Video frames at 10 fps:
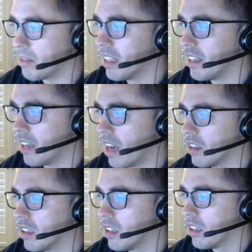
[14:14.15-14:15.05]
in and out.
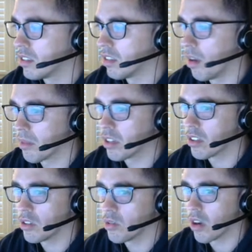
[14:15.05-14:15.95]
So I'm going to
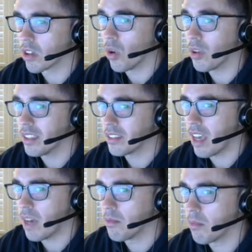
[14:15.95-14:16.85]
go to our goalies
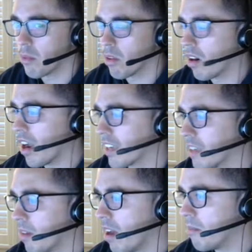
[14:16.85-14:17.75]
tab. Remember, our
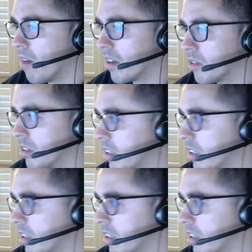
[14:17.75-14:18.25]
Occupy model